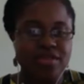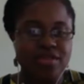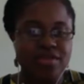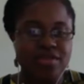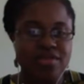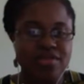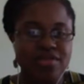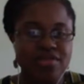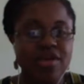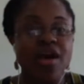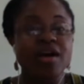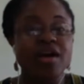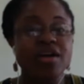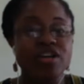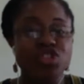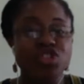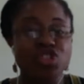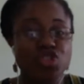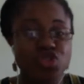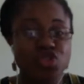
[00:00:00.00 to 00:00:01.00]
younger
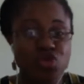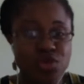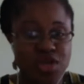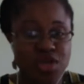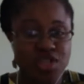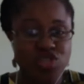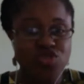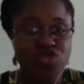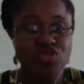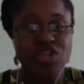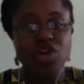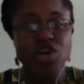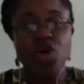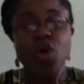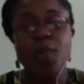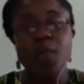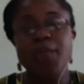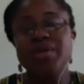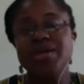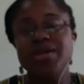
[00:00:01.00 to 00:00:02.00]
students, really
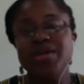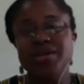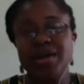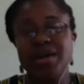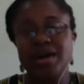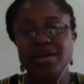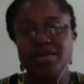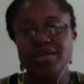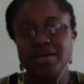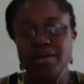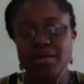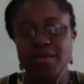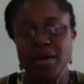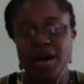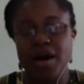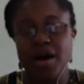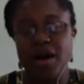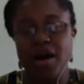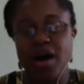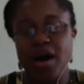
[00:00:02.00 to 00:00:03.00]
opening them
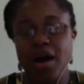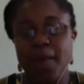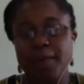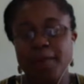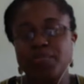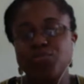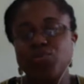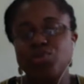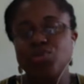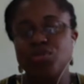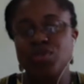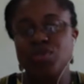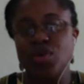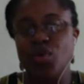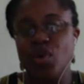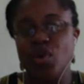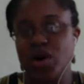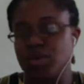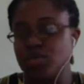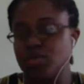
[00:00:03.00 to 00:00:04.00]
up to the
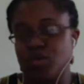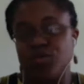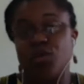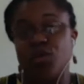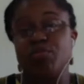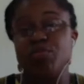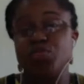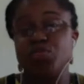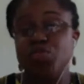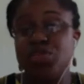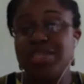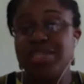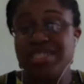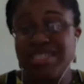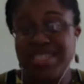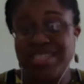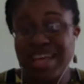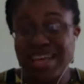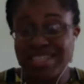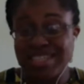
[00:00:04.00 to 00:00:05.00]
world of opportunity
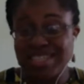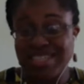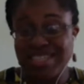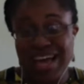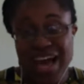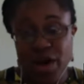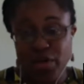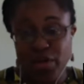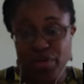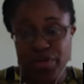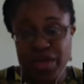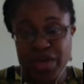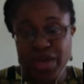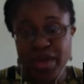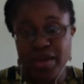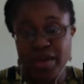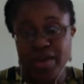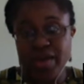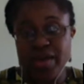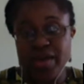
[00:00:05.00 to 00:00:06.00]
that is out
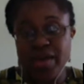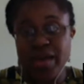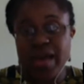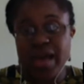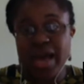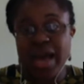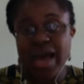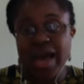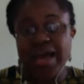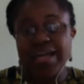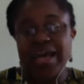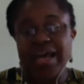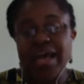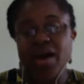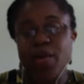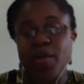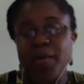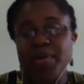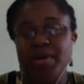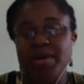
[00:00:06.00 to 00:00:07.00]
there, and
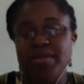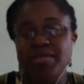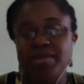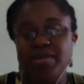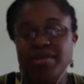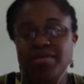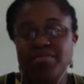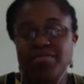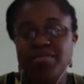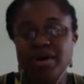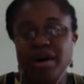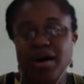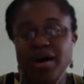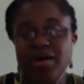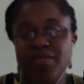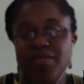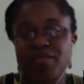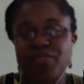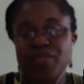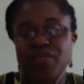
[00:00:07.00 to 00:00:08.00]
helping them
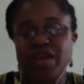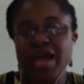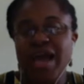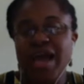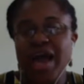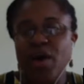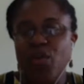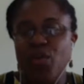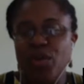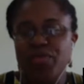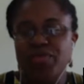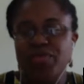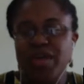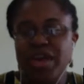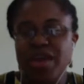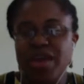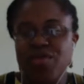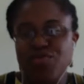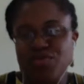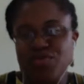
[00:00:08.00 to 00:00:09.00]
figure out what
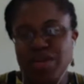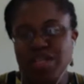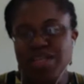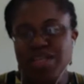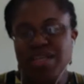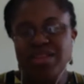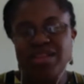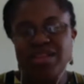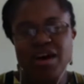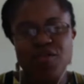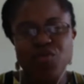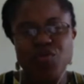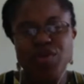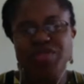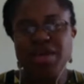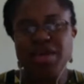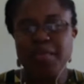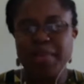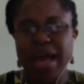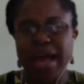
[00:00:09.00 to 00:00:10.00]
they really love, what
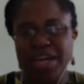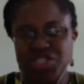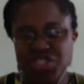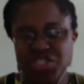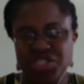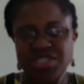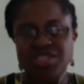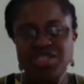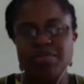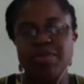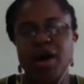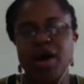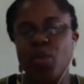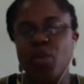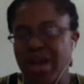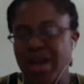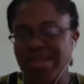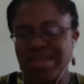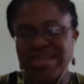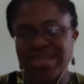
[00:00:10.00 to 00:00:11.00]
they're passionate about,
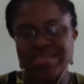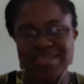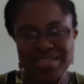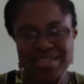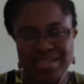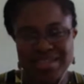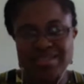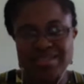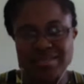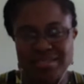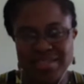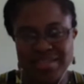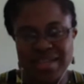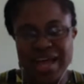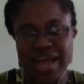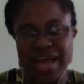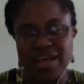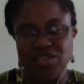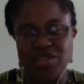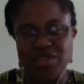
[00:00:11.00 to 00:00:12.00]
where their skills
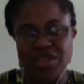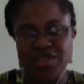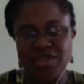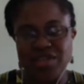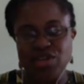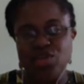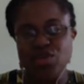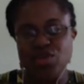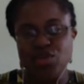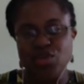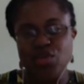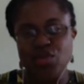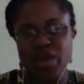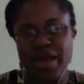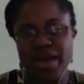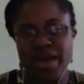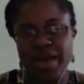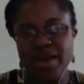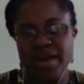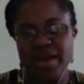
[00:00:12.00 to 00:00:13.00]
lie, so that they know
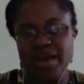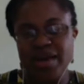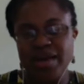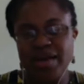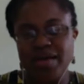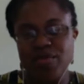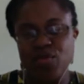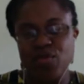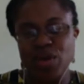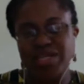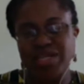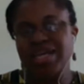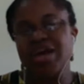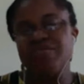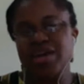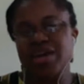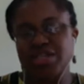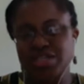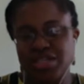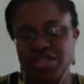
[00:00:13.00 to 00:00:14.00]
where, what
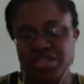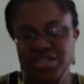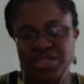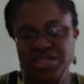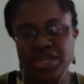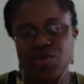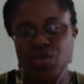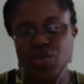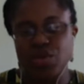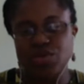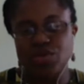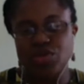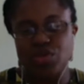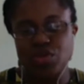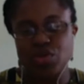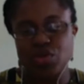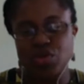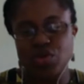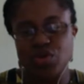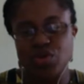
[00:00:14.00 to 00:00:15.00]
directions they want to
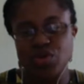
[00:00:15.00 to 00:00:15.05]
go